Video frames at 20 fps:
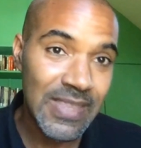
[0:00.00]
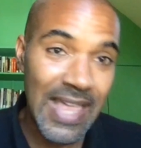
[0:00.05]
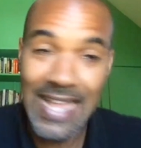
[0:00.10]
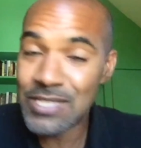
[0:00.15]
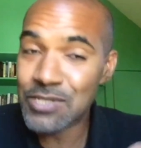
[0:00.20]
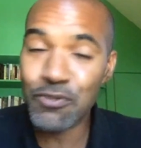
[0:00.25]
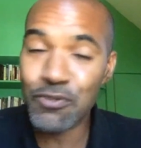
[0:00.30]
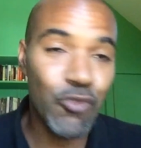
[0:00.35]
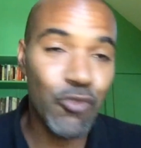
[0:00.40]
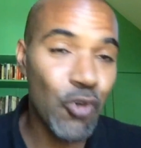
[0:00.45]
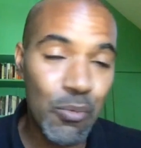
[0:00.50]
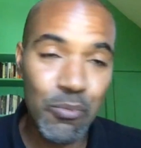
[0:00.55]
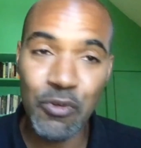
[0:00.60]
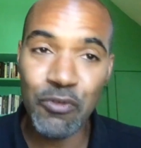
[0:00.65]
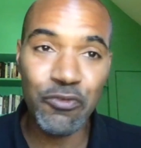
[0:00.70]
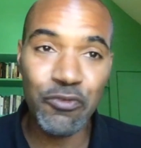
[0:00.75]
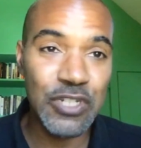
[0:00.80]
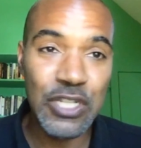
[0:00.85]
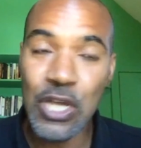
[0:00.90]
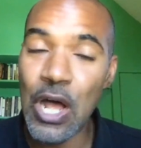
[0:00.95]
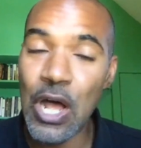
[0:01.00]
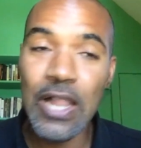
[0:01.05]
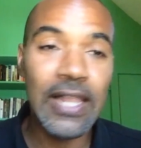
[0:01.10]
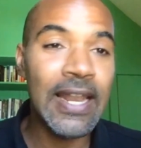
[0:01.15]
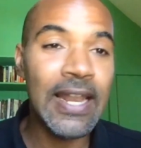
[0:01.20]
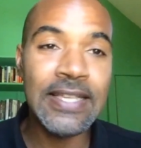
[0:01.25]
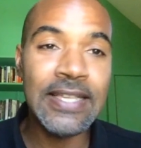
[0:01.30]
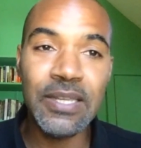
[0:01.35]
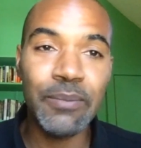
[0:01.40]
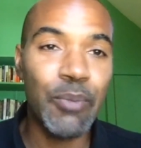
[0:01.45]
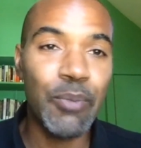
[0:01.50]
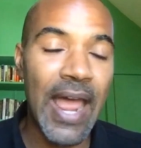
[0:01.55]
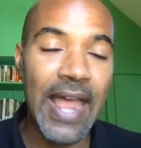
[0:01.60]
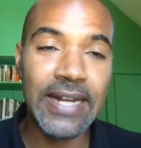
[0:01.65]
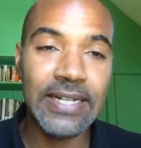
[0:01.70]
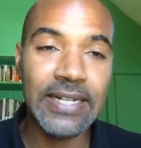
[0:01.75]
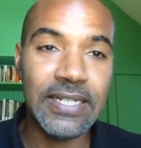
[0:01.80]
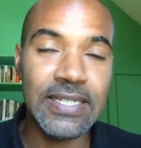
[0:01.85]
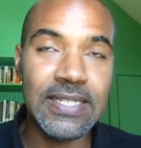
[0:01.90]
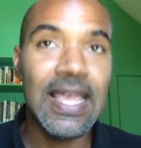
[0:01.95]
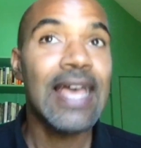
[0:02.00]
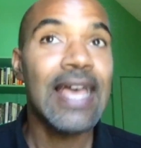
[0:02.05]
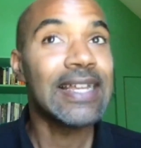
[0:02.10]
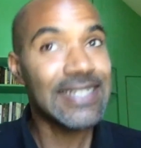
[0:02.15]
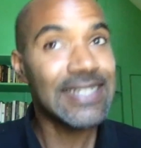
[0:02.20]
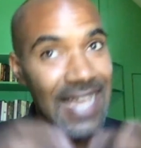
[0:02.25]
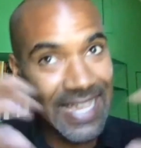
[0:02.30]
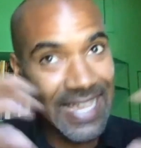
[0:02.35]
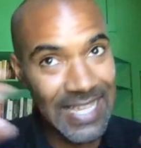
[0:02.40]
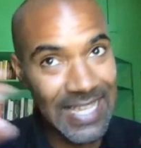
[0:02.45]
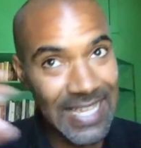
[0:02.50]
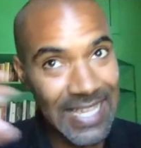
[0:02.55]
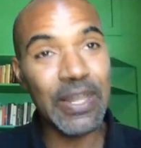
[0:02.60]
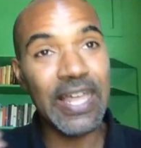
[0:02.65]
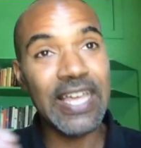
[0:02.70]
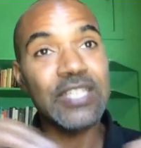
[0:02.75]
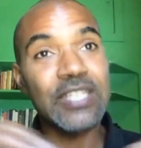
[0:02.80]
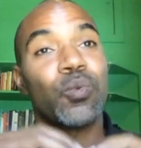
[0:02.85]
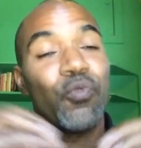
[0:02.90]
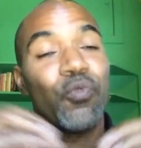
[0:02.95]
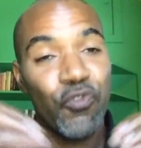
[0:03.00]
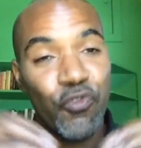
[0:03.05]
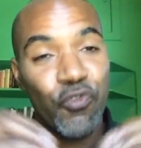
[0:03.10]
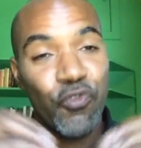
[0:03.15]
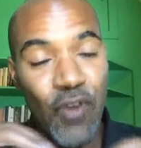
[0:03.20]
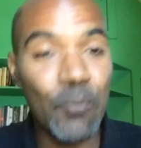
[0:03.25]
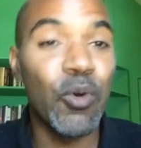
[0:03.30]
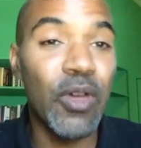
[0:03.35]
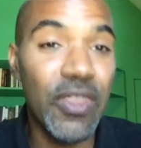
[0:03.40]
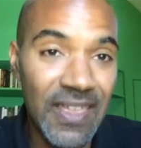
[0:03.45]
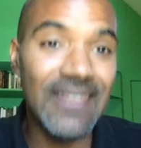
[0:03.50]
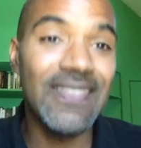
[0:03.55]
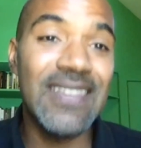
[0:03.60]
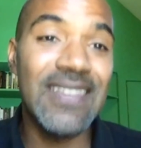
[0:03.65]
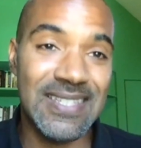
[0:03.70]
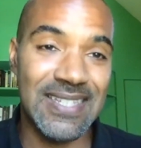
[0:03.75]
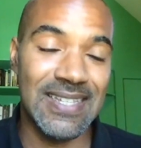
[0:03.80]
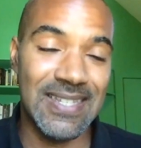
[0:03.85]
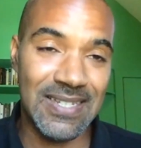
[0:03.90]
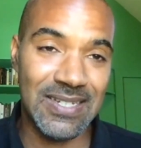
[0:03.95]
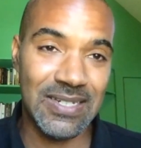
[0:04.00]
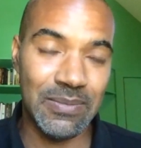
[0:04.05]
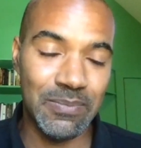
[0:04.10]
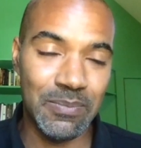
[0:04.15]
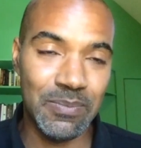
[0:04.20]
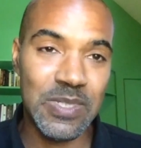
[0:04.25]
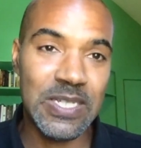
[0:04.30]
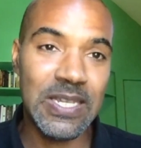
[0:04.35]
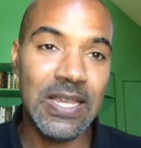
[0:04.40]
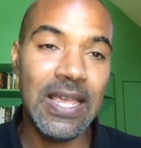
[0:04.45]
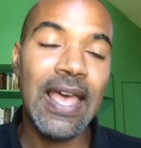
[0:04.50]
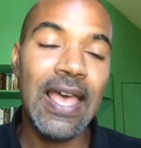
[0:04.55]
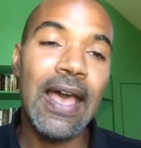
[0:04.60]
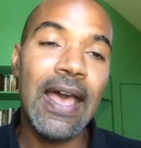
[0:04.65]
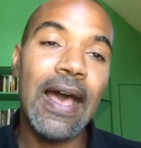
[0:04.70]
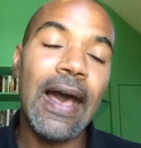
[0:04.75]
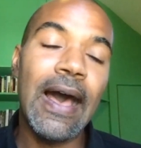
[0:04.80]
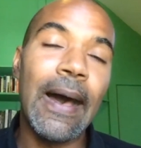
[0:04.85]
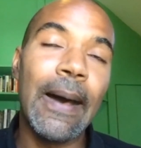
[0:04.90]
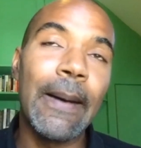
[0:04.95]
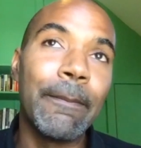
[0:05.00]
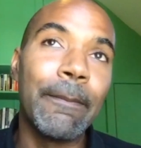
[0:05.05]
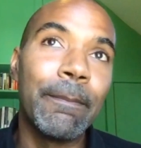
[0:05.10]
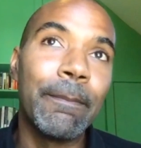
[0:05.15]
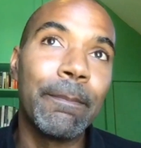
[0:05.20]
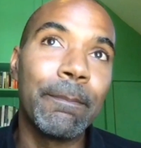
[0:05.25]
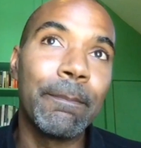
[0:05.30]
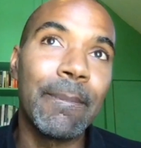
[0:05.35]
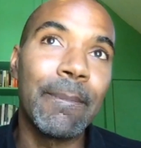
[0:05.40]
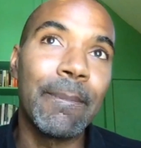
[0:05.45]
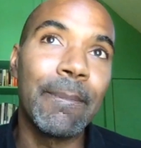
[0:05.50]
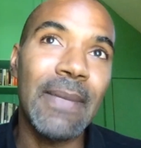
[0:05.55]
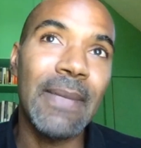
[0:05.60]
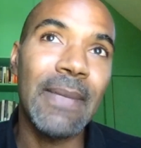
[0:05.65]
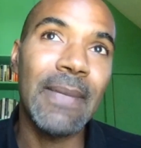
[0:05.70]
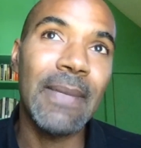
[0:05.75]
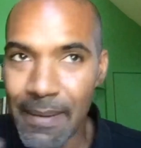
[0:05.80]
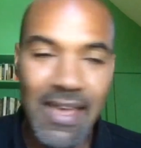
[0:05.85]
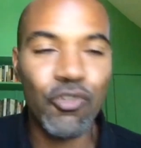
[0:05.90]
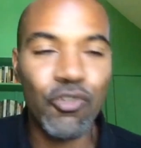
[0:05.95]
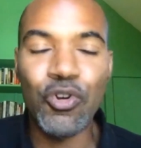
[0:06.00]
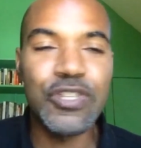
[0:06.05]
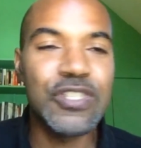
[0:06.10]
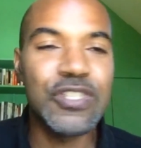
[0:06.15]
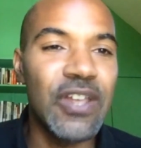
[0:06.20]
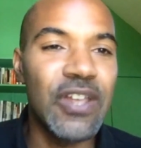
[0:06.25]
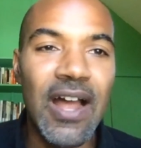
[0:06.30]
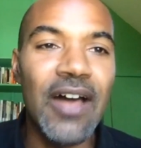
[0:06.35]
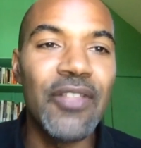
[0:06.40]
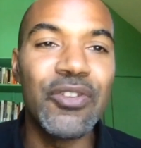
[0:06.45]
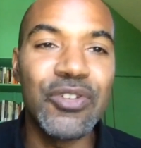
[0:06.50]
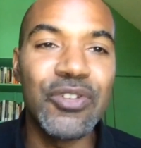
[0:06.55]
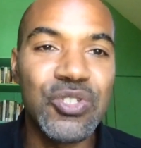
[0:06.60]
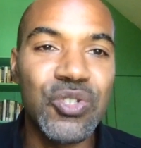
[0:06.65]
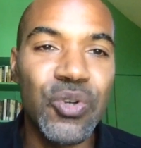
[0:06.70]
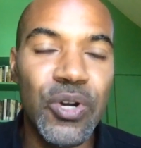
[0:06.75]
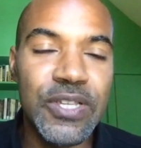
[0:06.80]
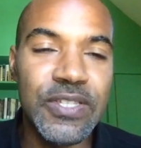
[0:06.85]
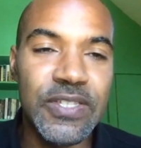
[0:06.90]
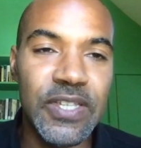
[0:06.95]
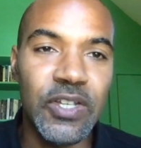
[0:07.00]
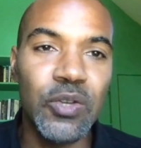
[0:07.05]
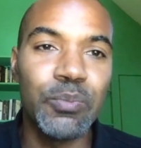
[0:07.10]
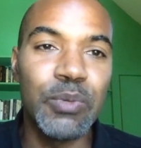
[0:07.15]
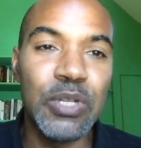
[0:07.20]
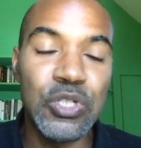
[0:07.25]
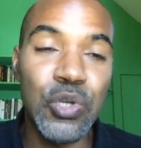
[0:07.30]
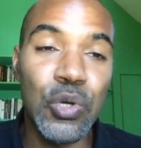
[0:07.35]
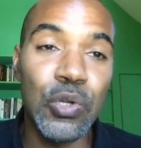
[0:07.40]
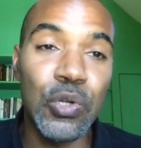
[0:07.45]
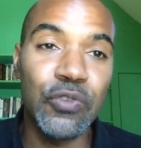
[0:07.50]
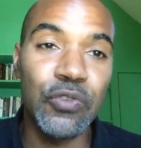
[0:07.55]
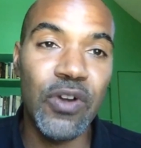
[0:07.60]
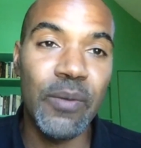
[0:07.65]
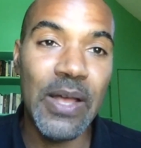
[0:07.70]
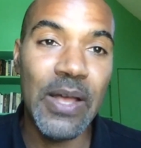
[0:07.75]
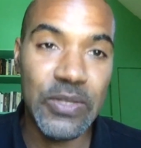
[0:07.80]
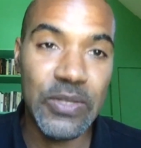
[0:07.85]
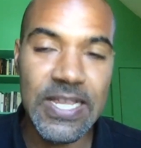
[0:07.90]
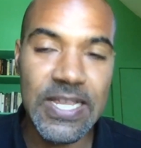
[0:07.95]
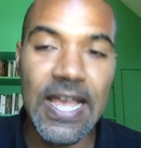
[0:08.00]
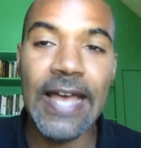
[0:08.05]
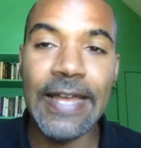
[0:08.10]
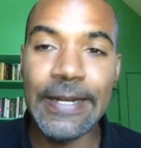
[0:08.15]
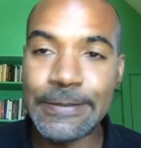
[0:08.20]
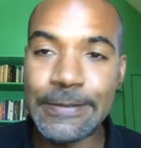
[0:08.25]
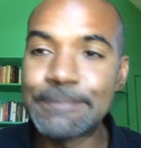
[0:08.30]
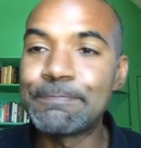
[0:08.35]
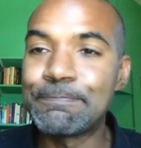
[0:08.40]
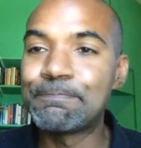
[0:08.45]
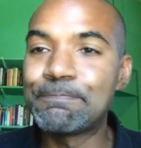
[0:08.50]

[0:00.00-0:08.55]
That's a form of decolonizing practice taking place from within the systems. Um, and of course, there are other stories that could be told from outside.